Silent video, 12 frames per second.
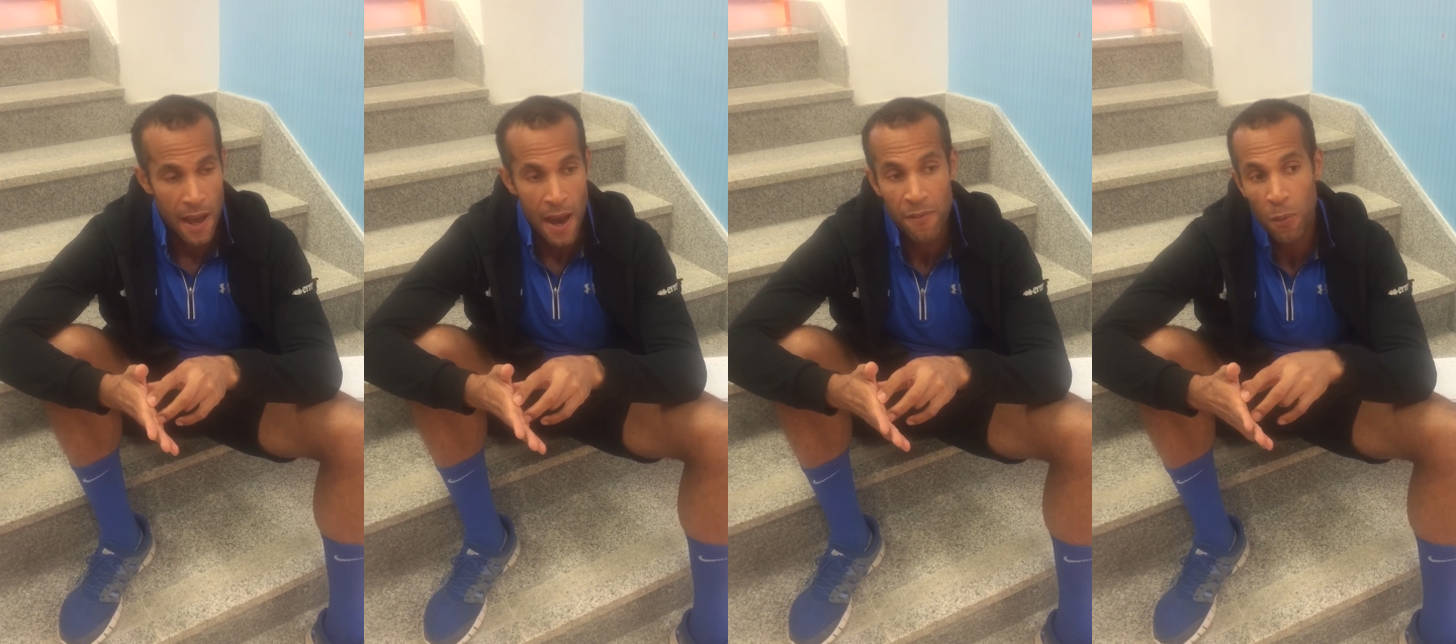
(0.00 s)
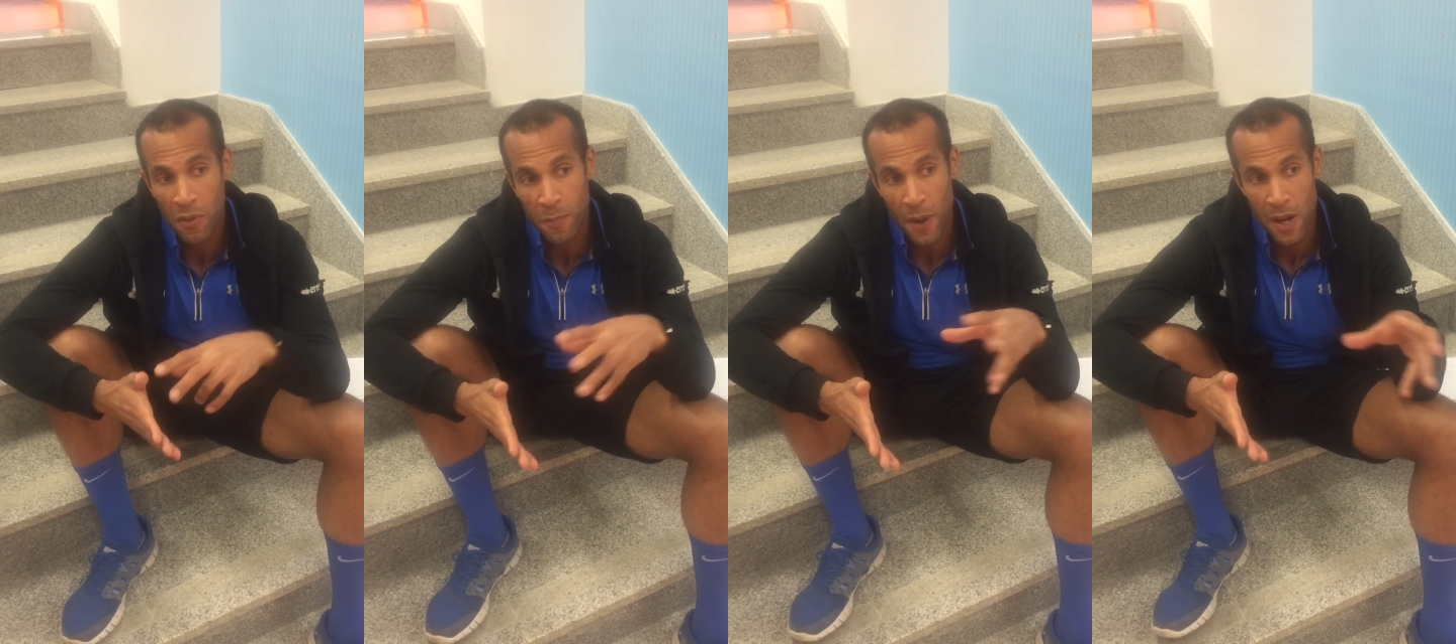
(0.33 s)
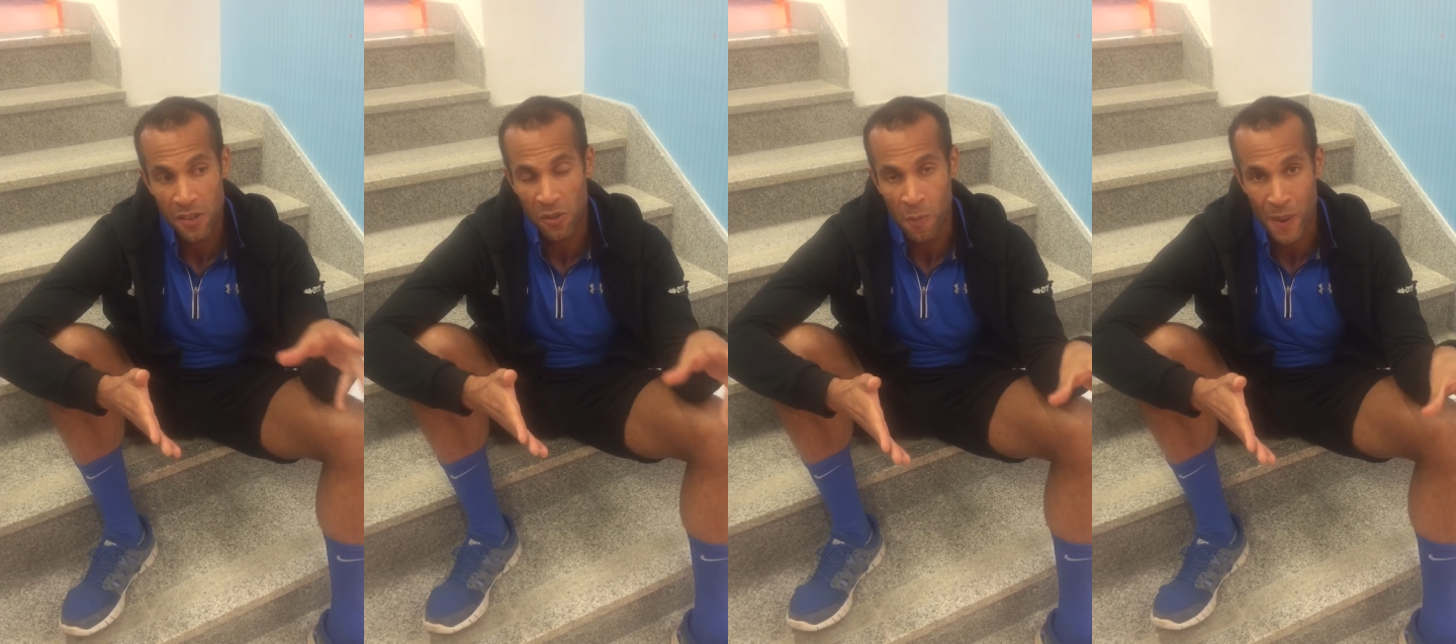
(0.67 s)
Everyone's
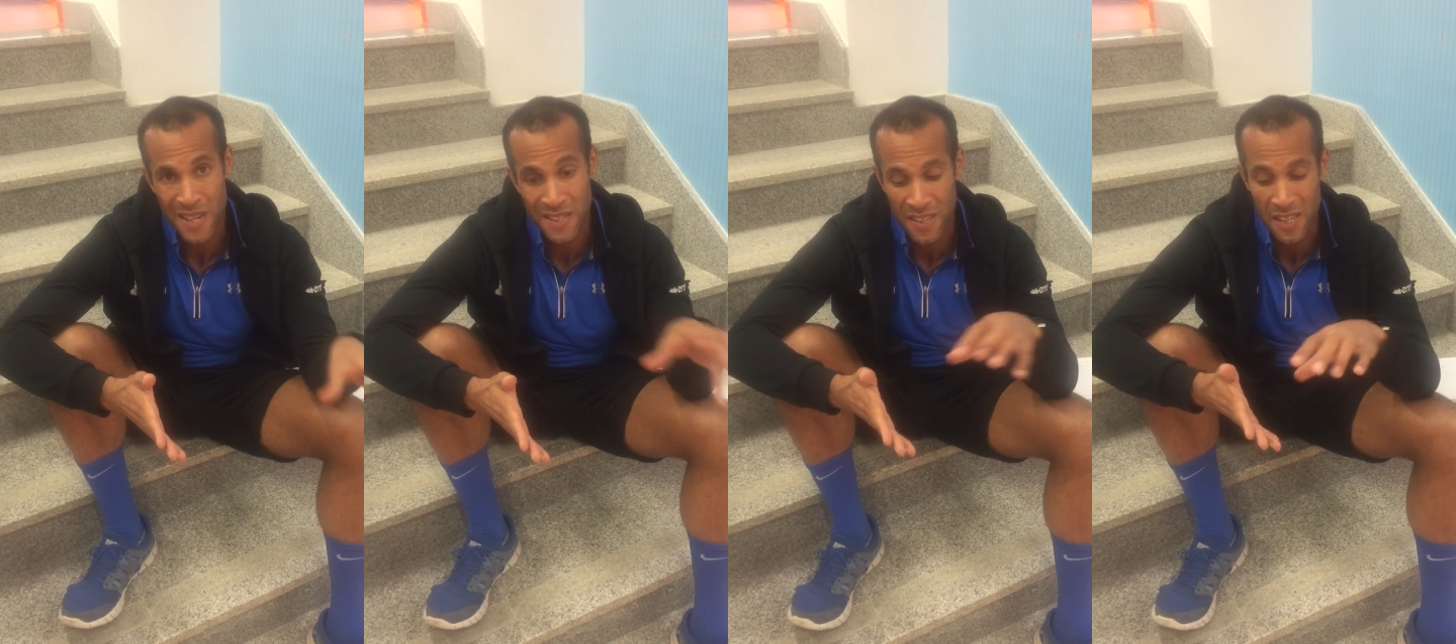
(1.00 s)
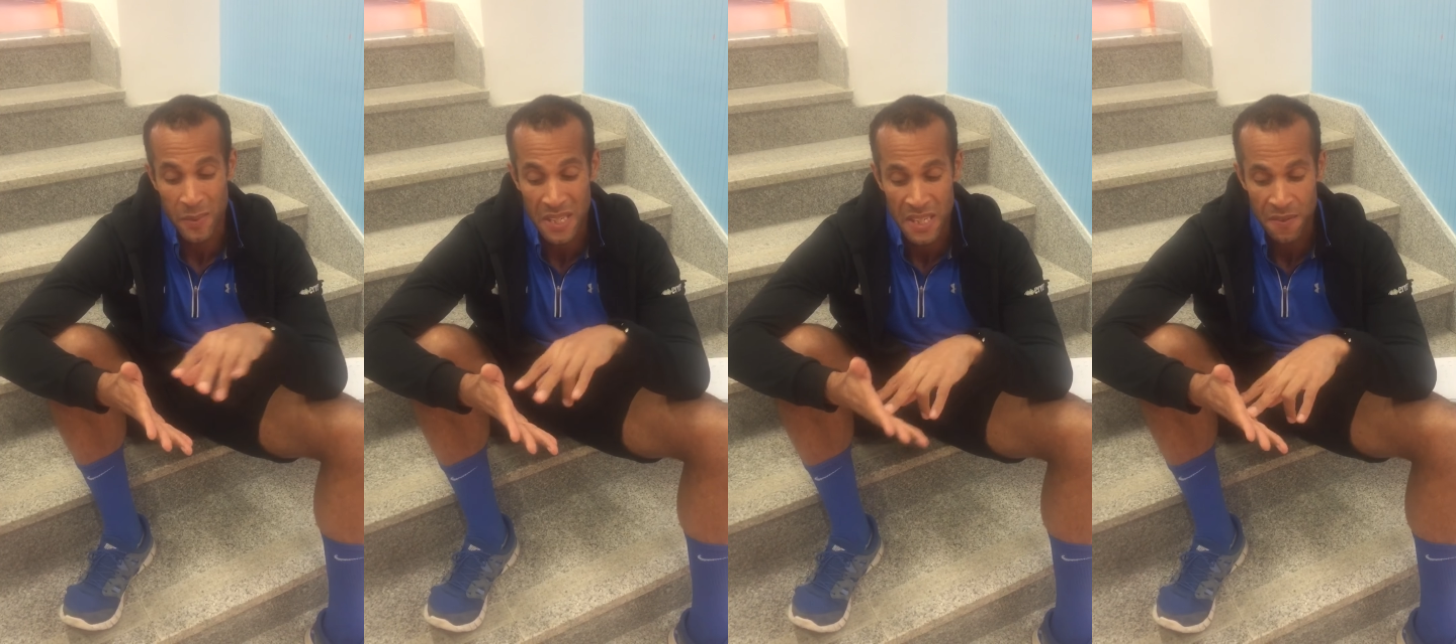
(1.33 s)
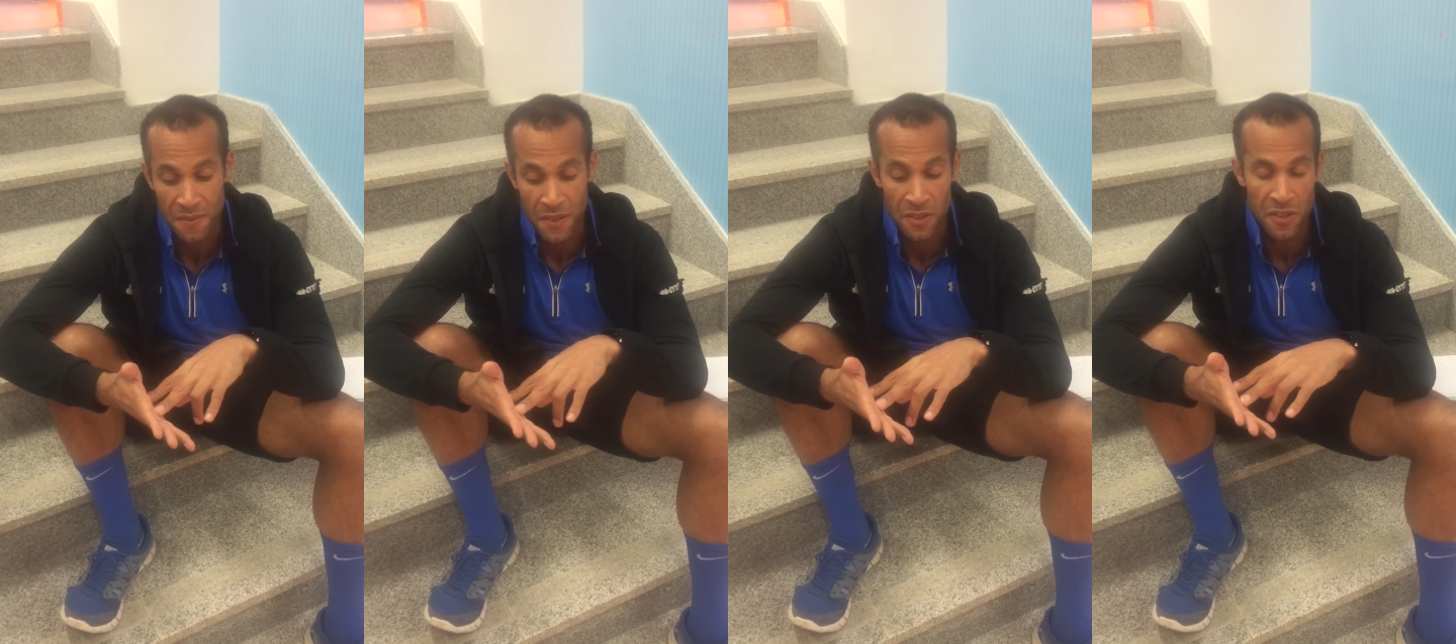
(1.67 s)
personal best is going to be
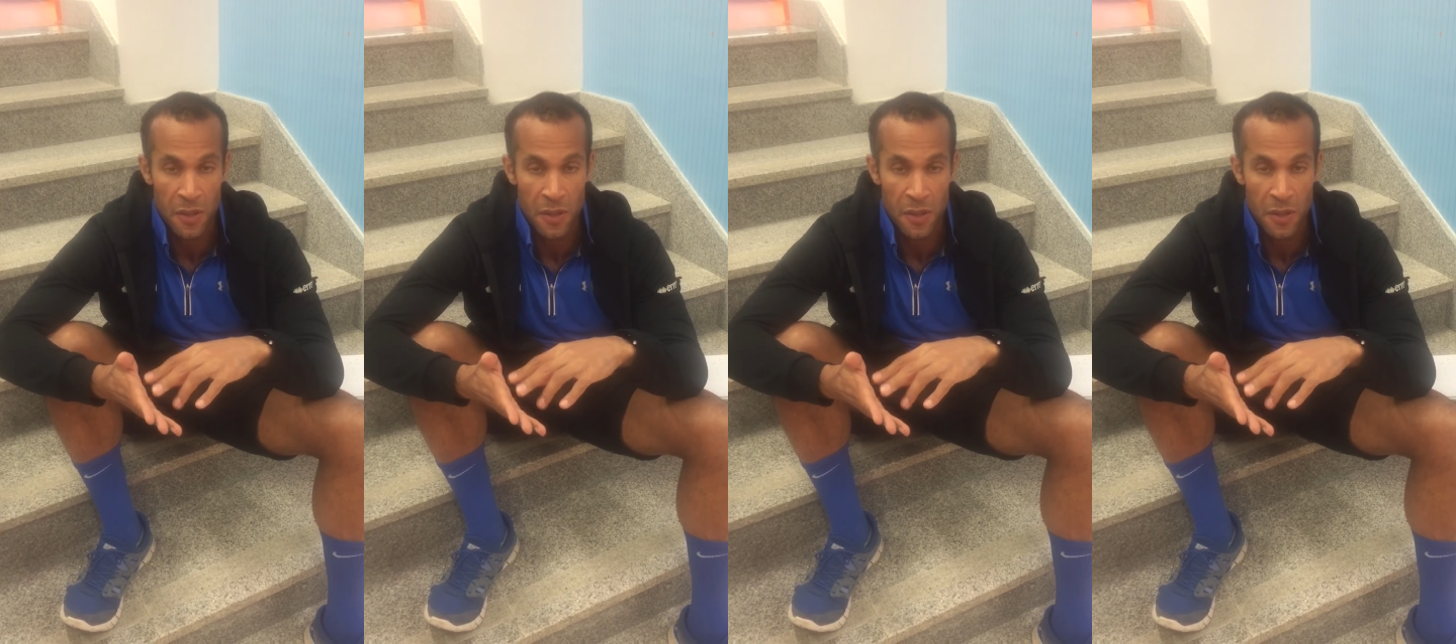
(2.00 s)
different,